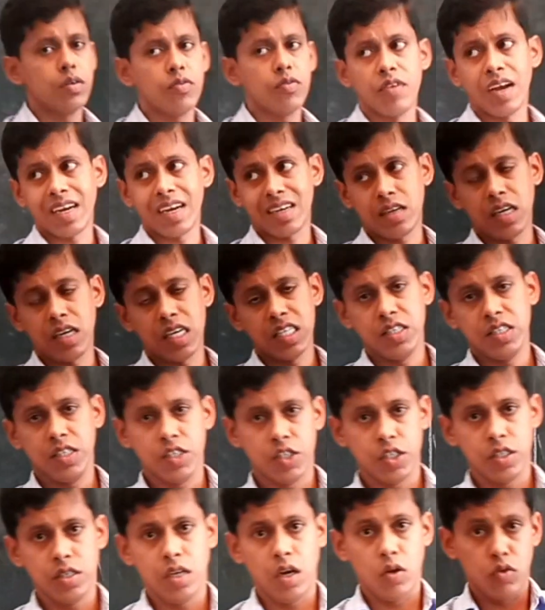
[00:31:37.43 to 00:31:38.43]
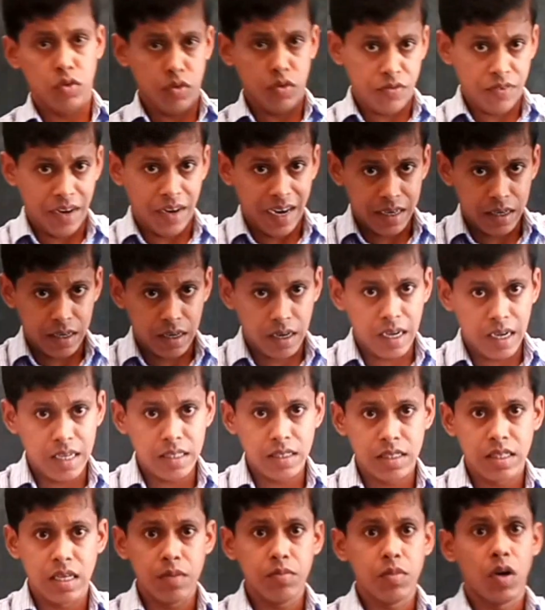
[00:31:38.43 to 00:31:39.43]
factorization, how to
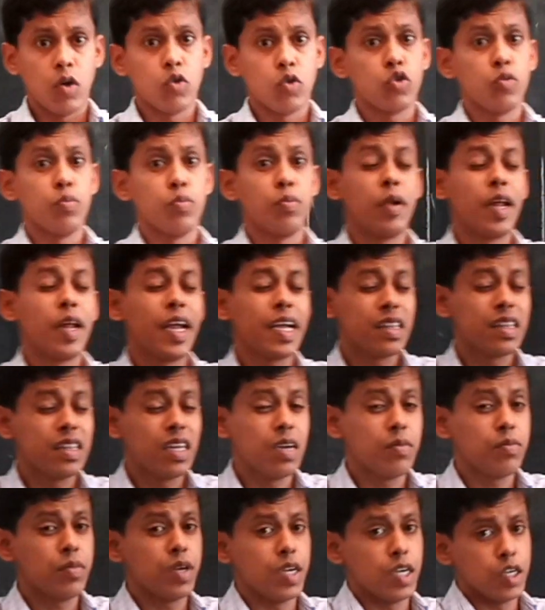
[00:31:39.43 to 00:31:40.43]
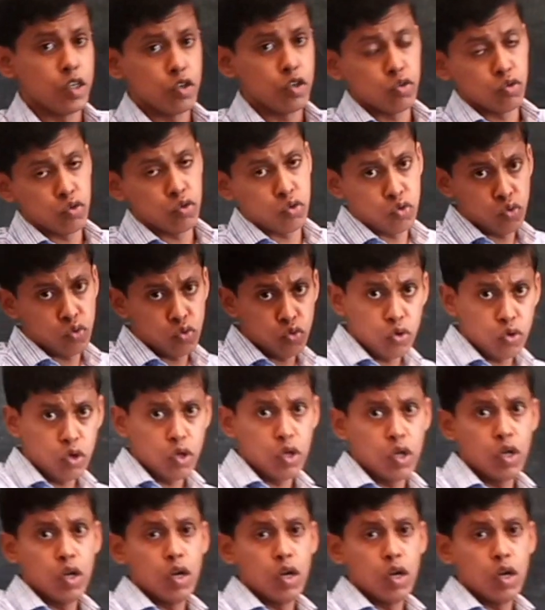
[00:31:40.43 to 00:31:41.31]
factorize them, how to break them into 2